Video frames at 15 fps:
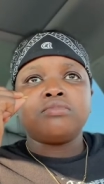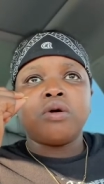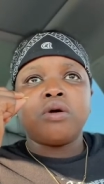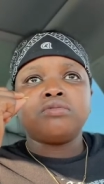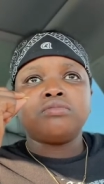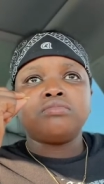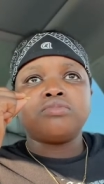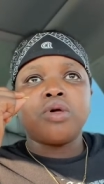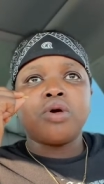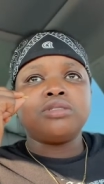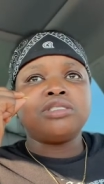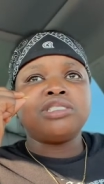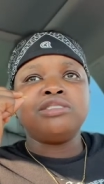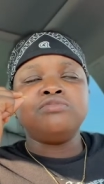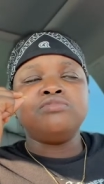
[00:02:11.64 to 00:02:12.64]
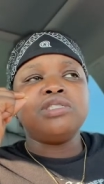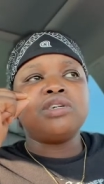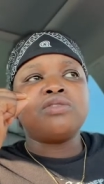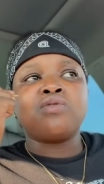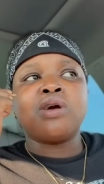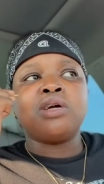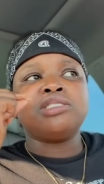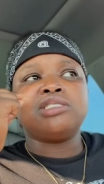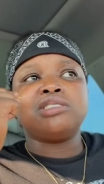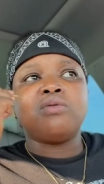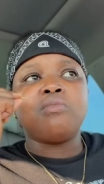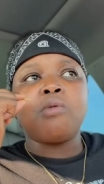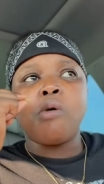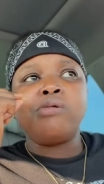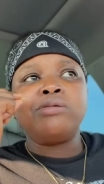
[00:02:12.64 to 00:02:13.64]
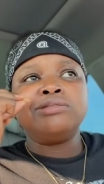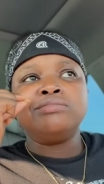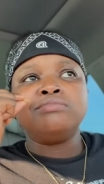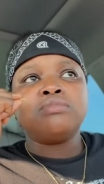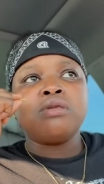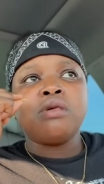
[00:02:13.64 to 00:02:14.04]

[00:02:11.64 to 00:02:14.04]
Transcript: It ain't really crunchy no more.